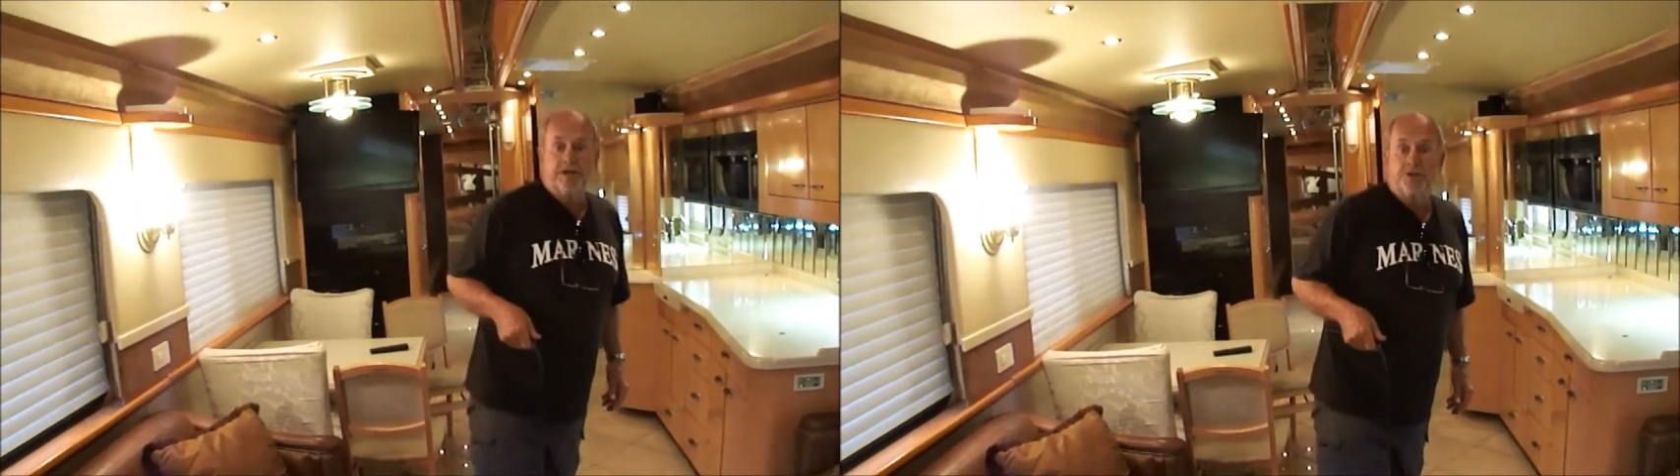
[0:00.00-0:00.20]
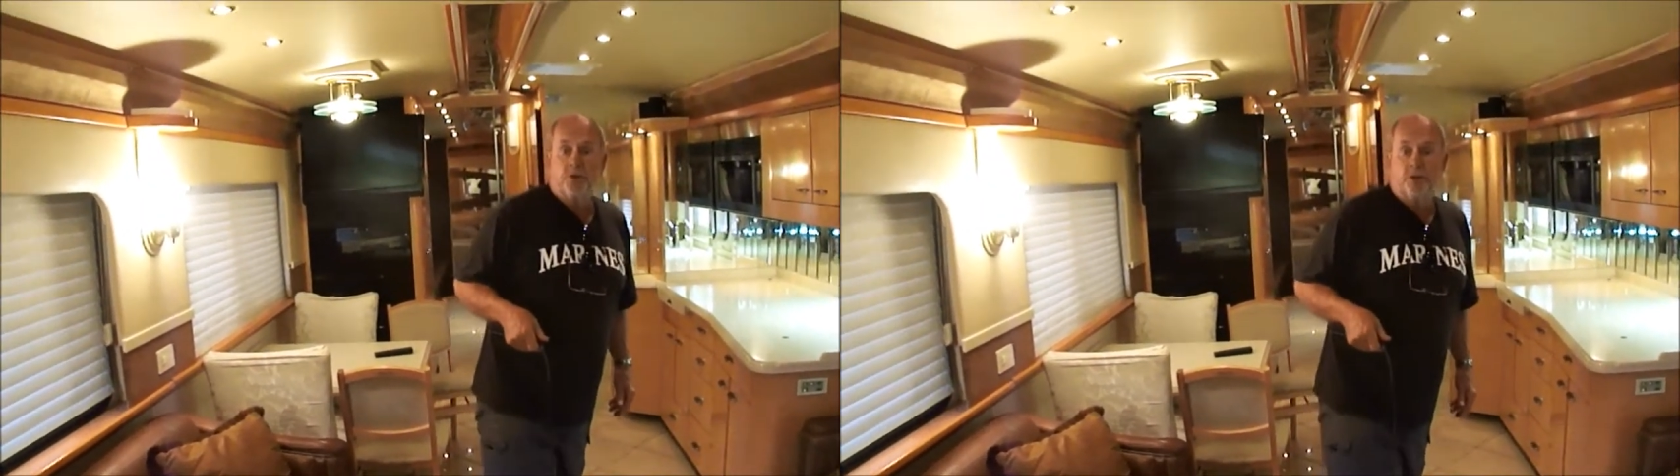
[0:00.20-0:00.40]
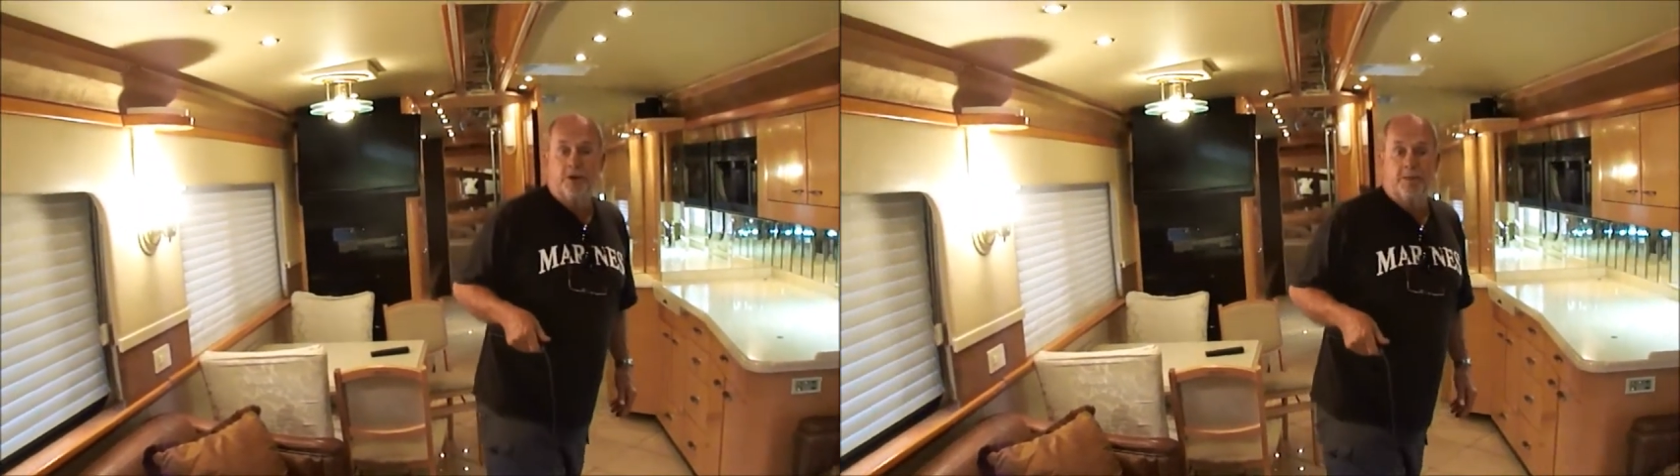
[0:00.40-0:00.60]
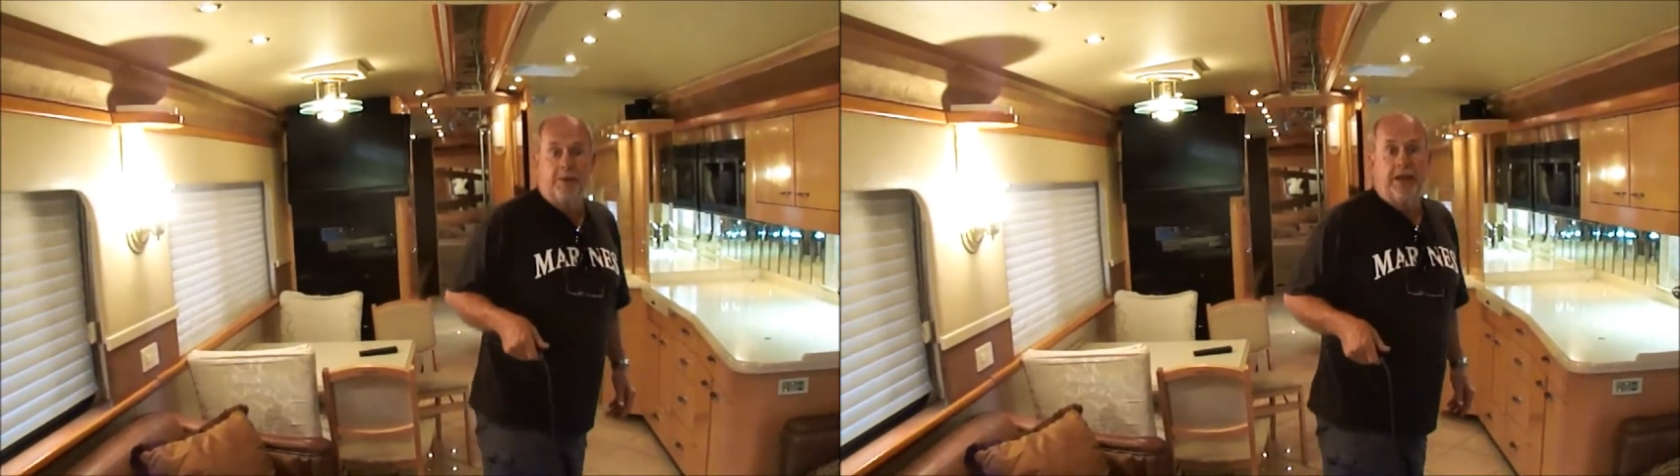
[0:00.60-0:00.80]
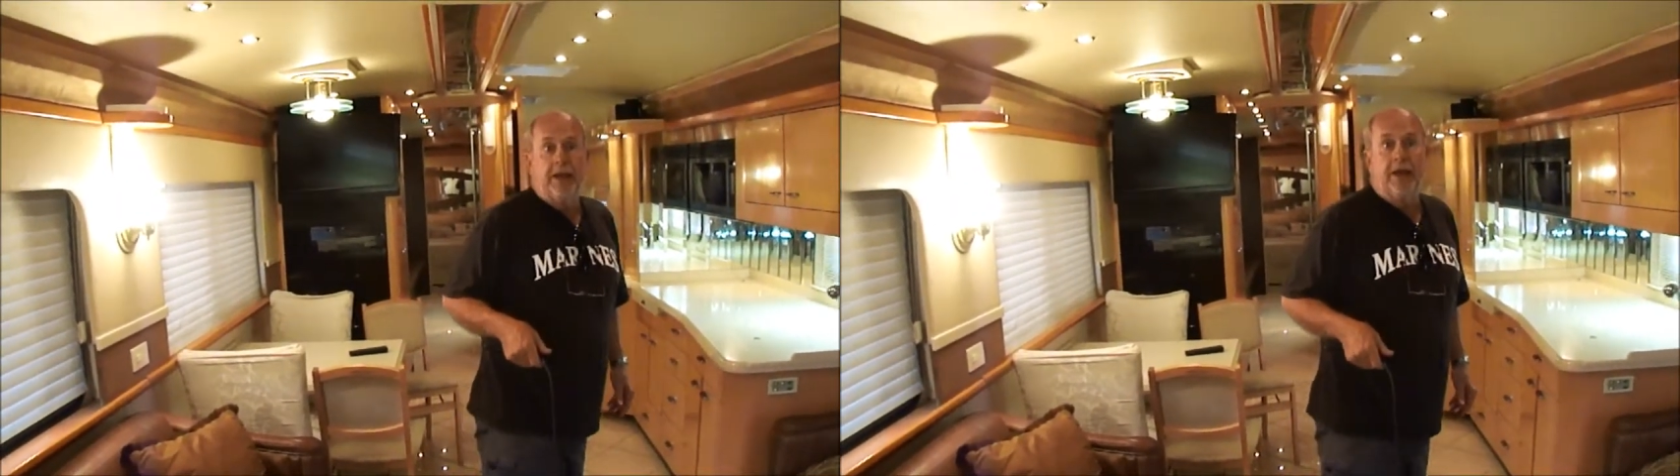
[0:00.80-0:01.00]
is going to
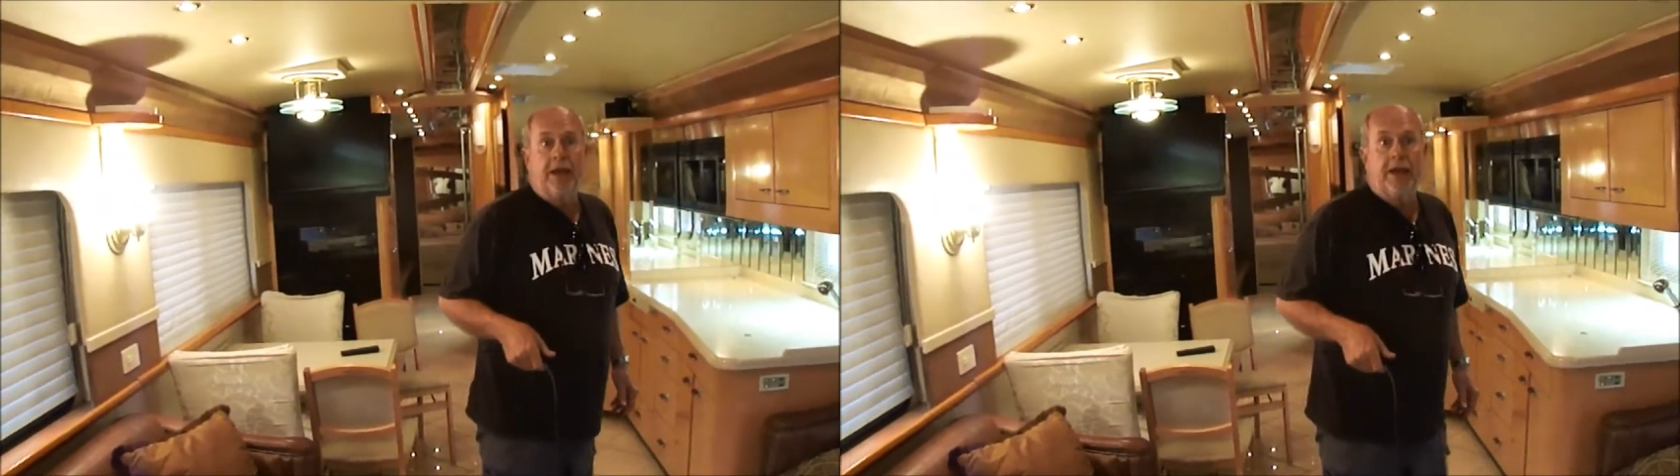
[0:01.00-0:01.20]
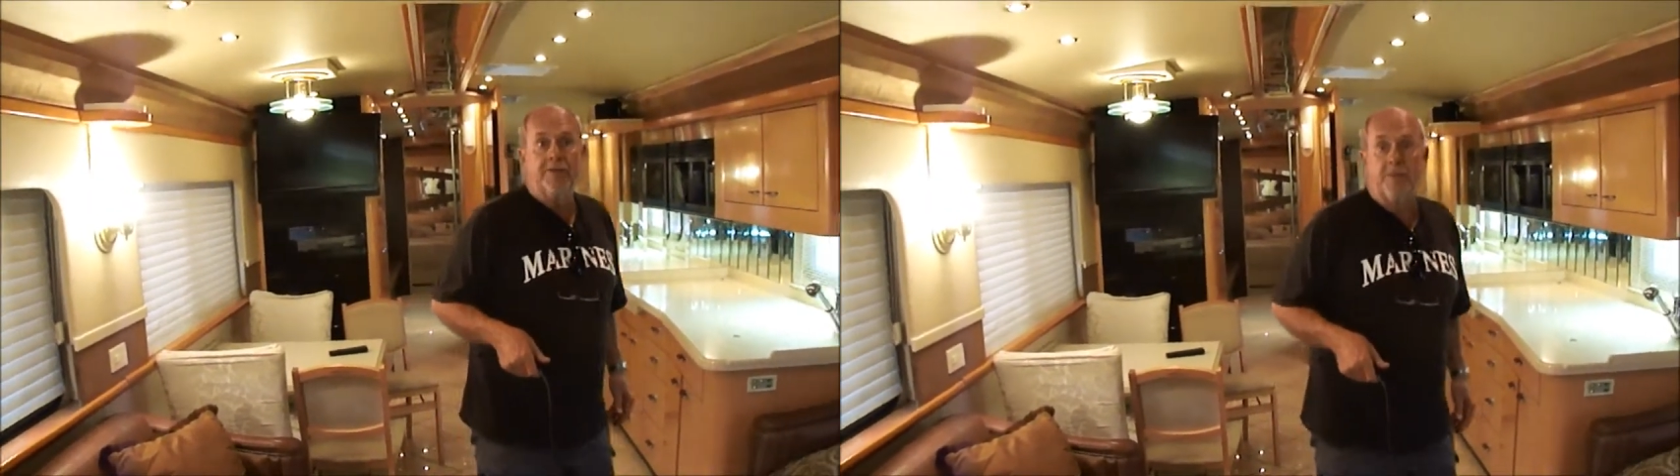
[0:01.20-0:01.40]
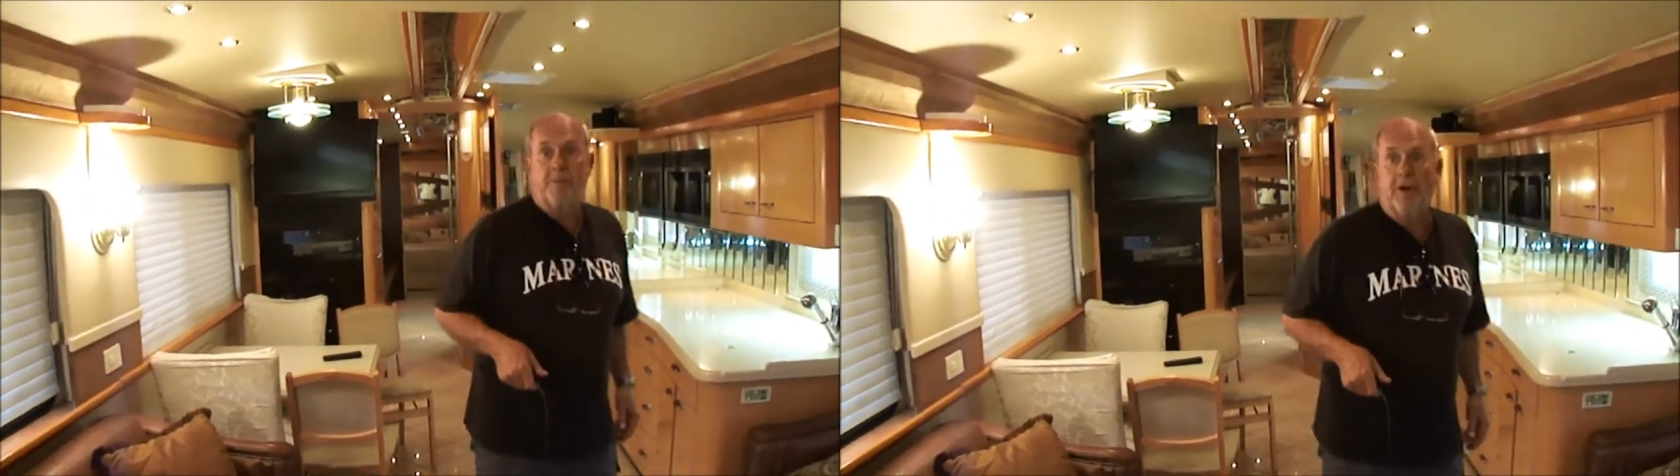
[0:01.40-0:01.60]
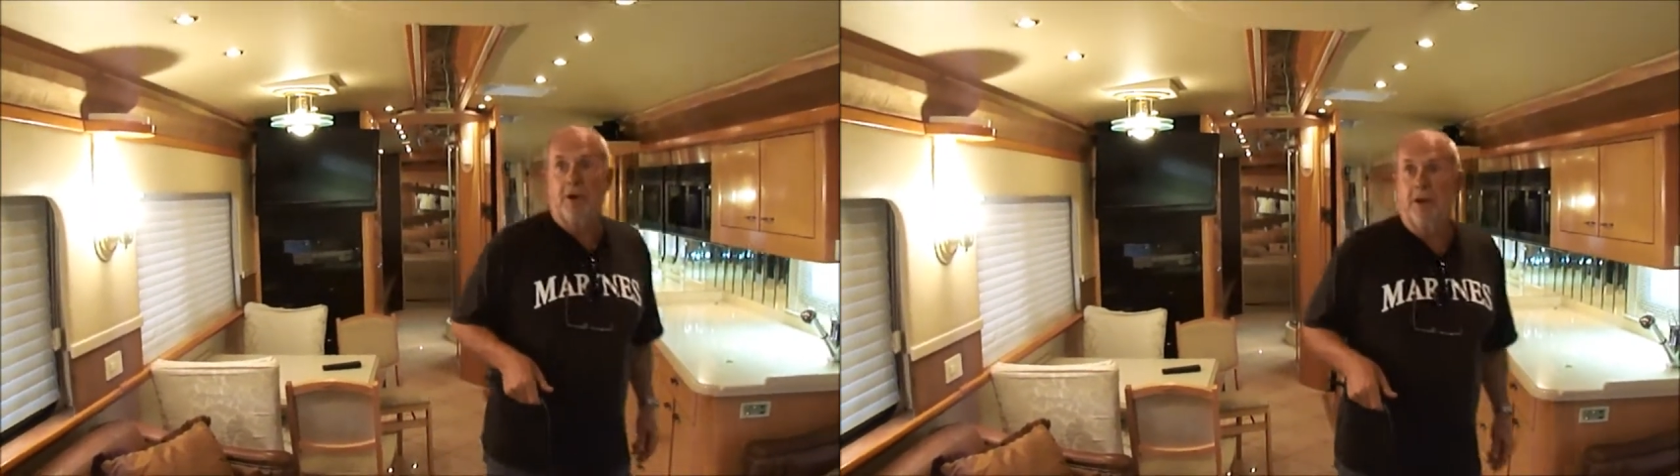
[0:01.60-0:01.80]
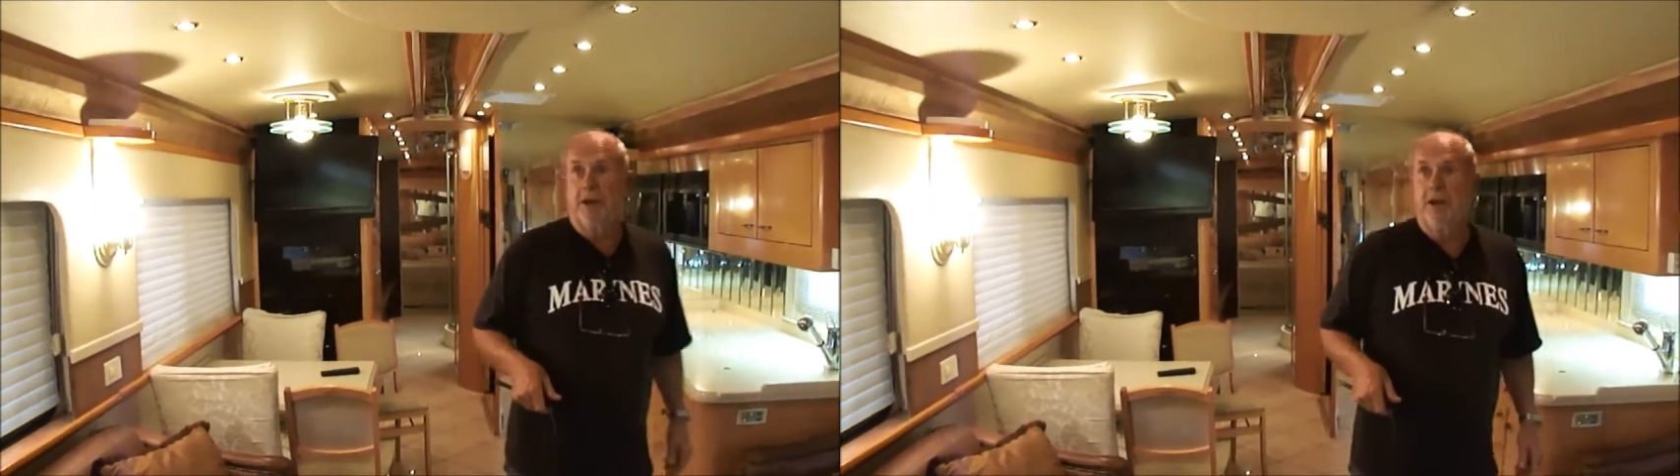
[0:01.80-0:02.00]
be a heck of a
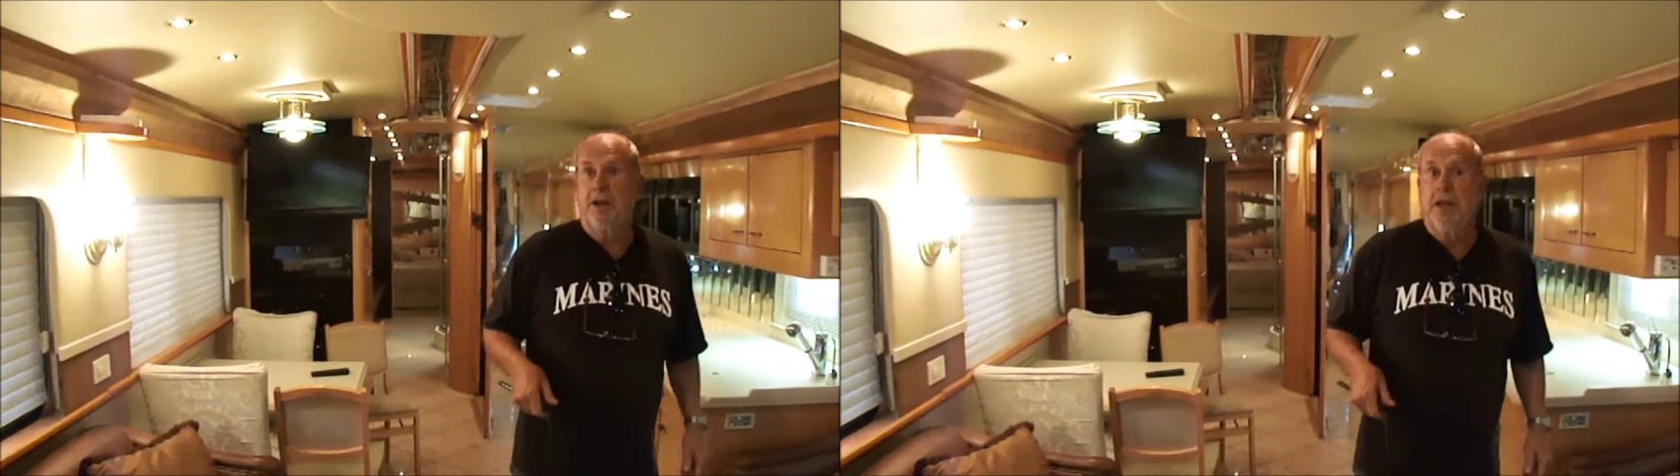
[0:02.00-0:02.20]
bargain.